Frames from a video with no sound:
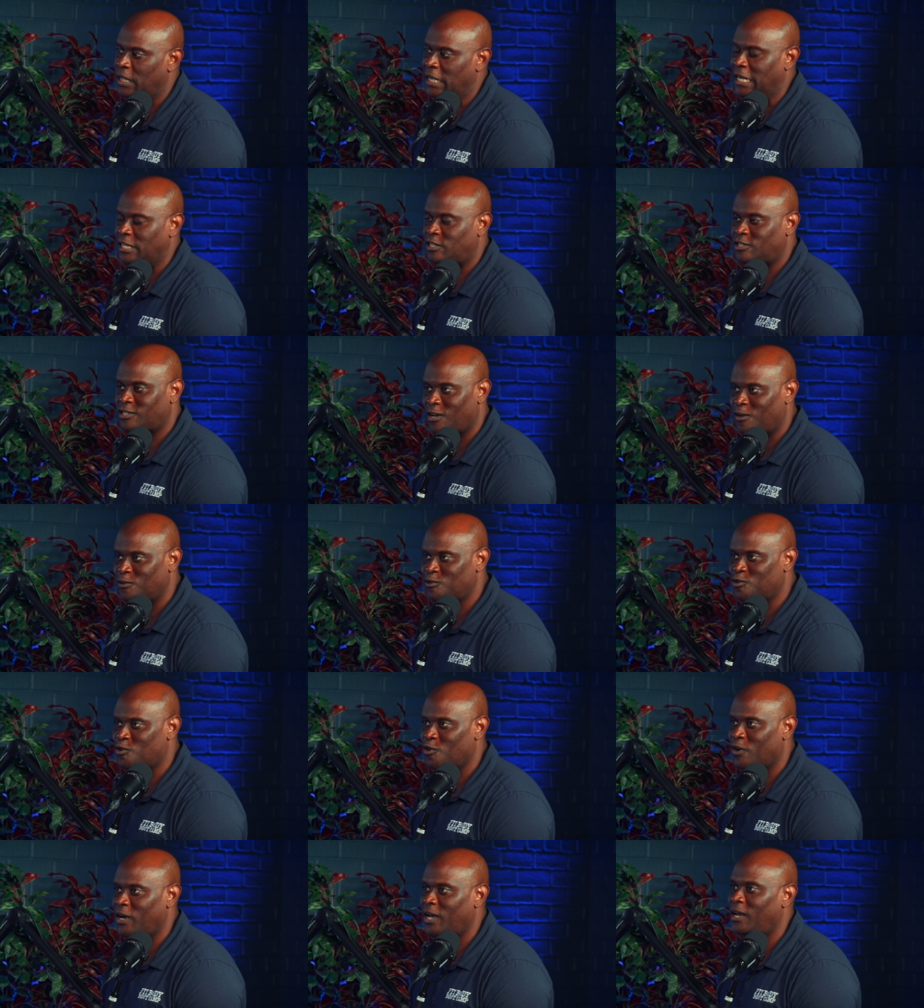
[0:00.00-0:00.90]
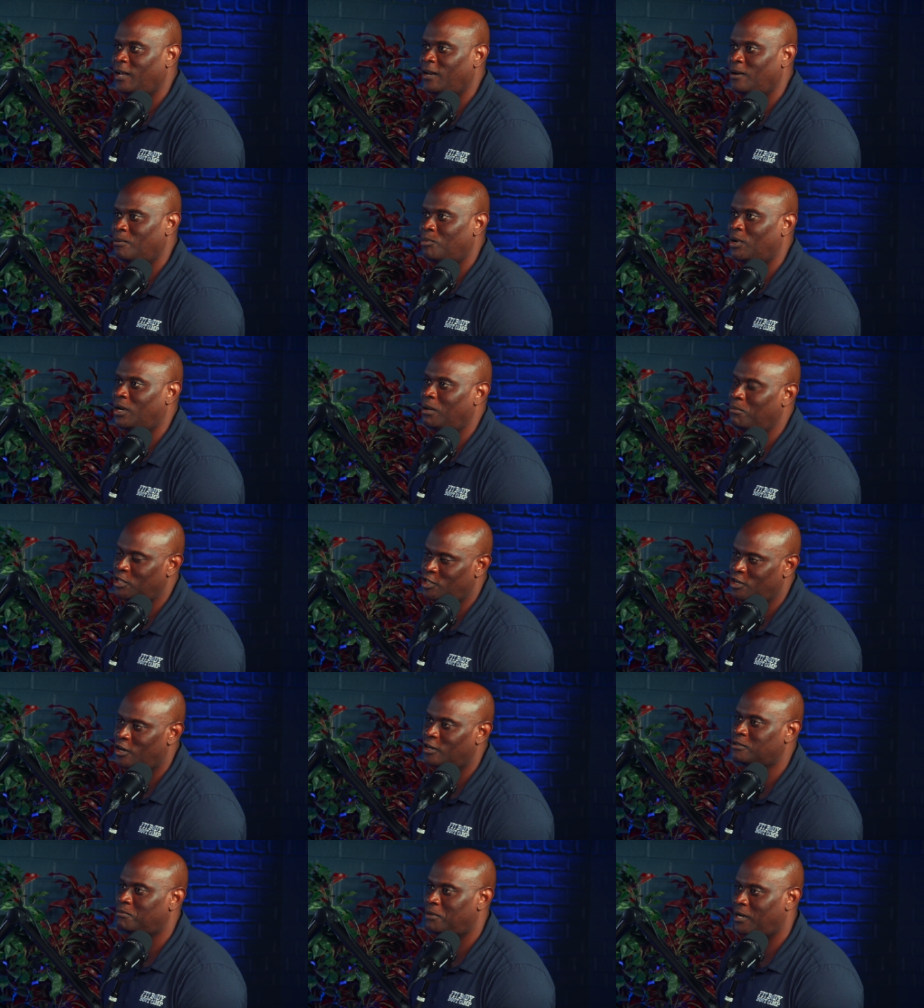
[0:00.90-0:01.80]
it sounds great, but let me
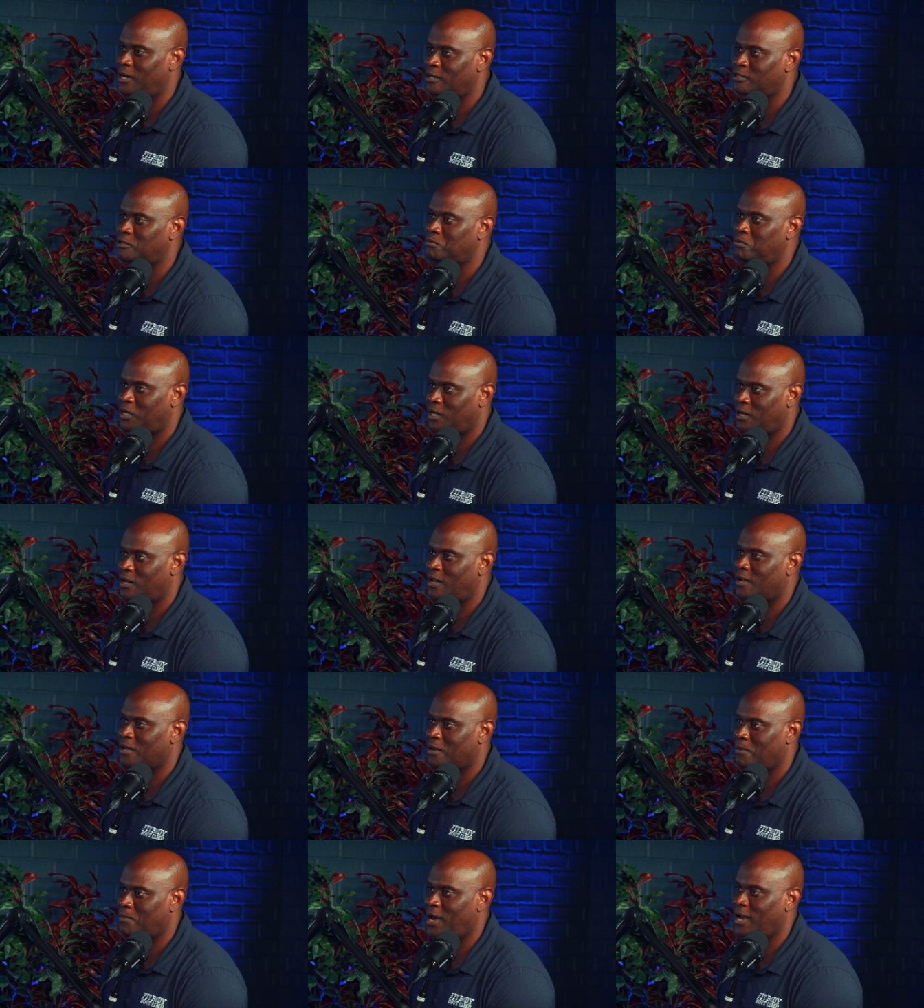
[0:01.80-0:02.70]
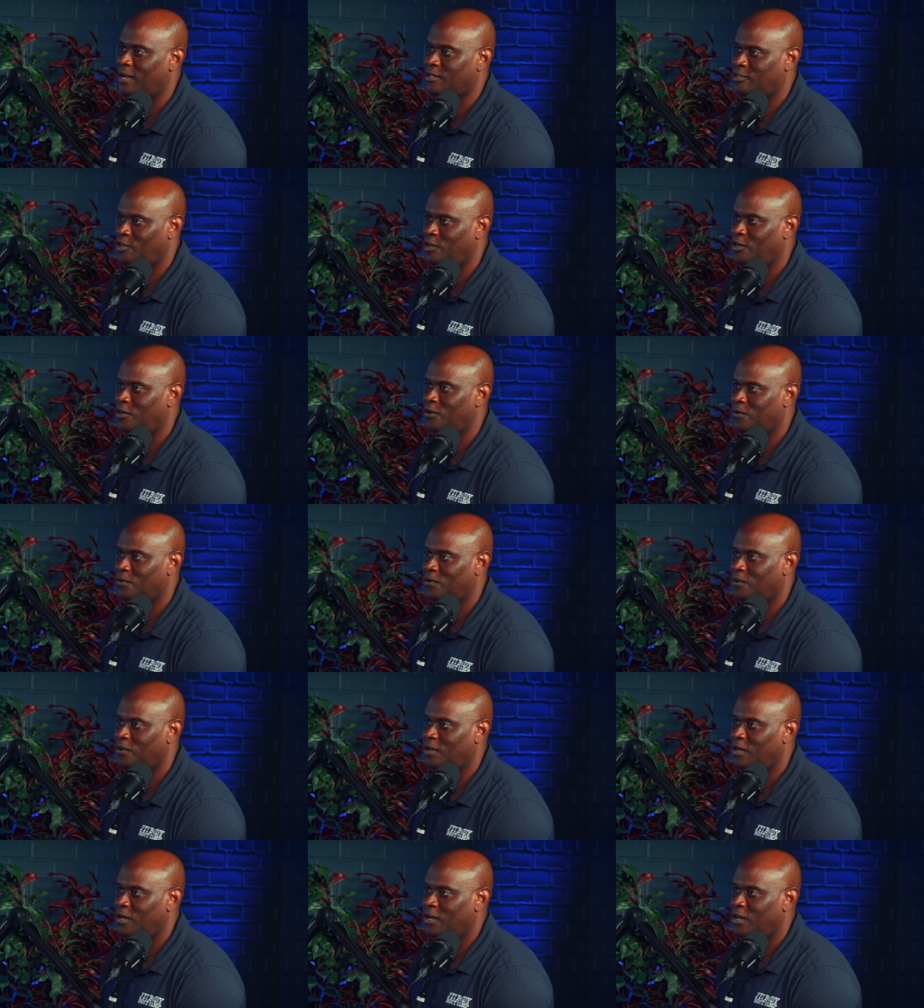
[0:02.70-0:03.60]
talk to my husband and I'll get back to you,
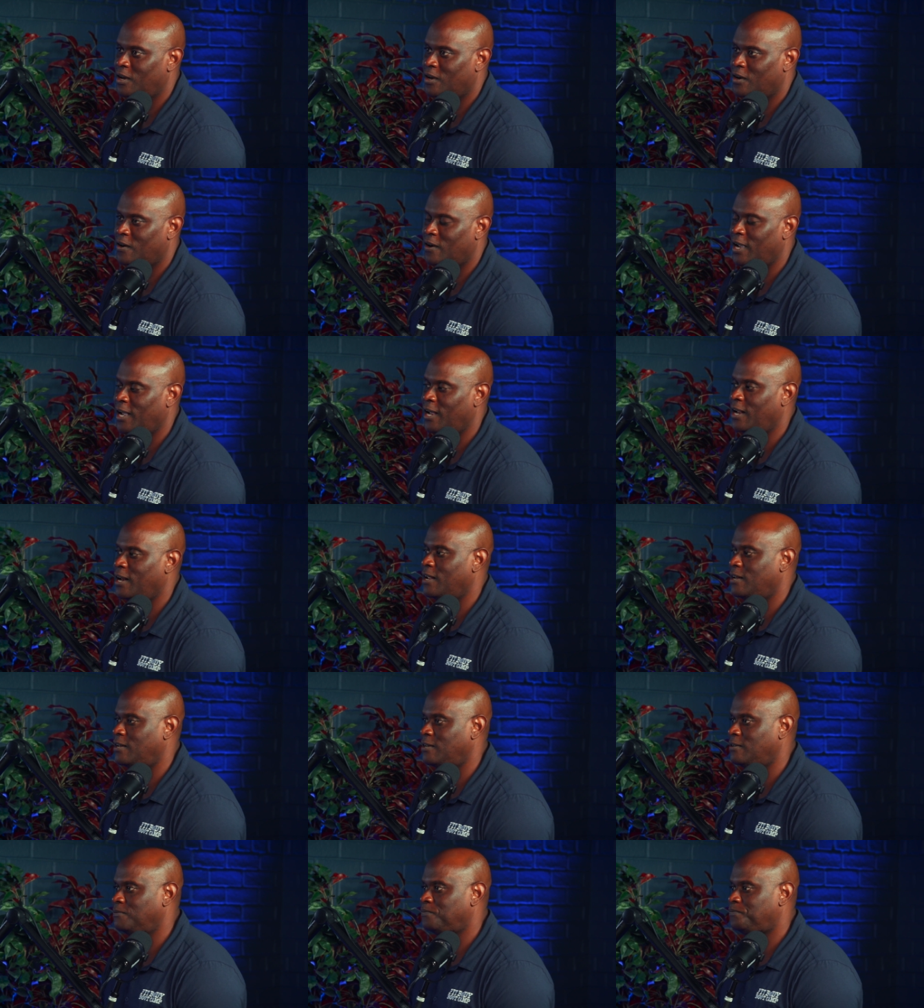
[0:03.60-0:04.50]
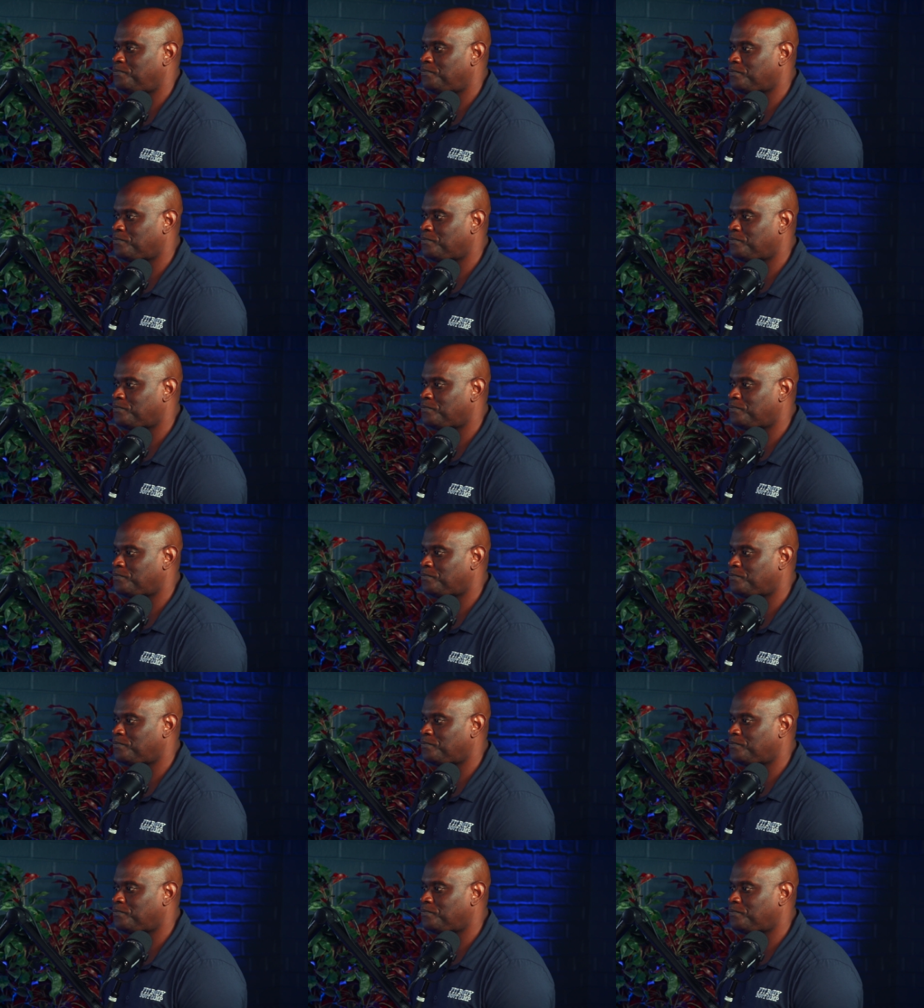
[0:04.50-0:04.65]
right? And